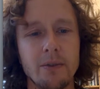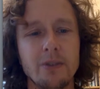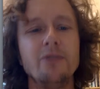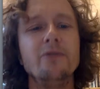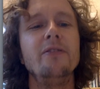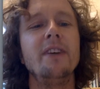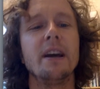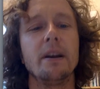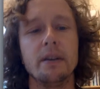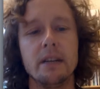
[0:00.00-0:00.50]

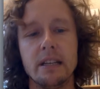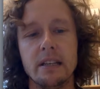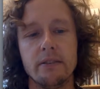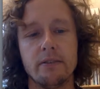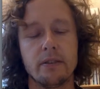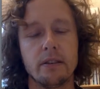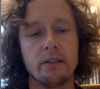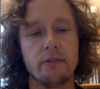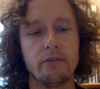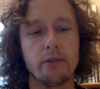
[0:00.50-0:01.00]
very
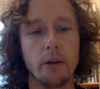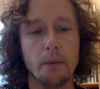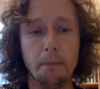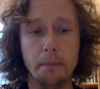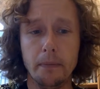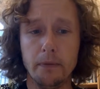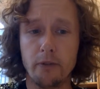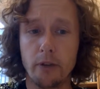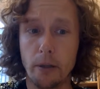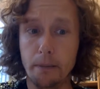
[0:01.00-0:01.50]
different from
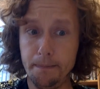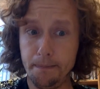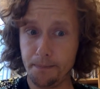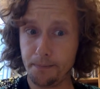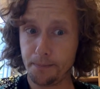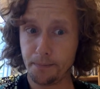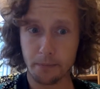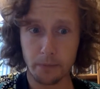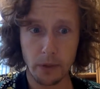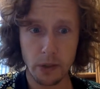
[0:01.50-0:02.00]

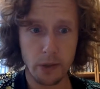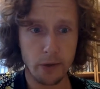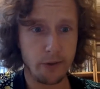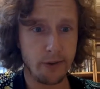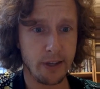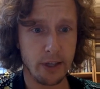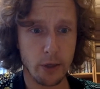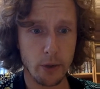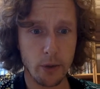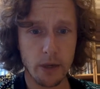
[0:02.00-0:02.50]

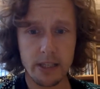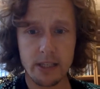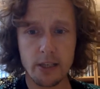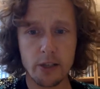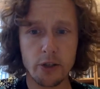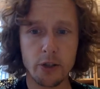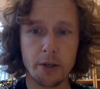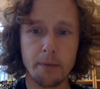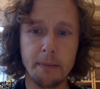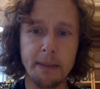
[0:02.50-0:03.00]
the US
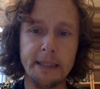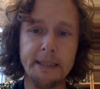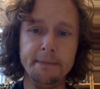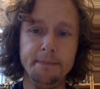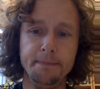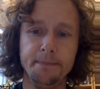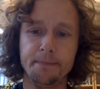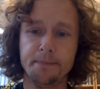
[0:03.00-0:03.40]
and Germany.